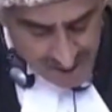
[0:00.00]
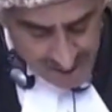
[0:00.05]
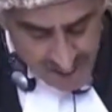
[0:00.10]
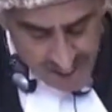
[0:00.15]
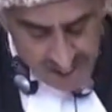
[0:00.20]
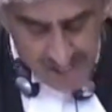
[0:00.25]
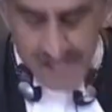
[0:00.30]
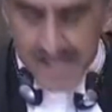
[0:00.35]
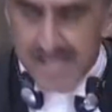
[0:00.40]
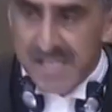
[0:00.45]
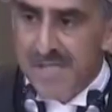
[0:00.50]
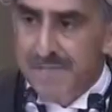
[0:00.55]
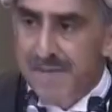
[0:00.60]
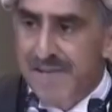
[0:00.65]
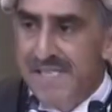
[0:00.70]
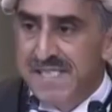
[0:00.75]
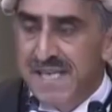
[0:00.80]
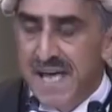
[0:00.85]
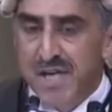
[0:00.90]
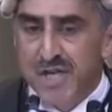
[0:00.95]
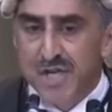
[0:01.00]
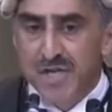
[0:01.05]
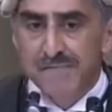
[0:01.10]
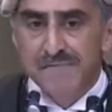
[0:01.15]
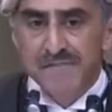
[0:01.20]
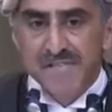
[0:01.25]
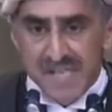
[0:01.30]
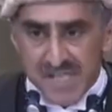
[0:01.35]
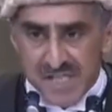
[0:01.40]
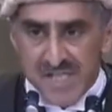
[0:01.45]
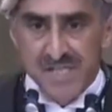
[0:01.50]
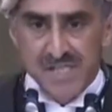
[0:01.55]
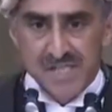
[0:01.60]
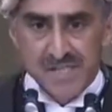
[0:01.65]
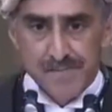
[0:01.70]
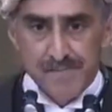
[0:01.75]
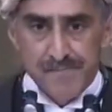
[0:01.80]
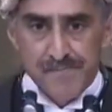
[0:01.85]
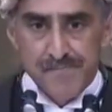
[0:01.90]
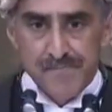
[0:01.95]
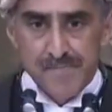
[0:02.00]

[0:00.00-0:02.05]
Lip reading: early dispensation of justice,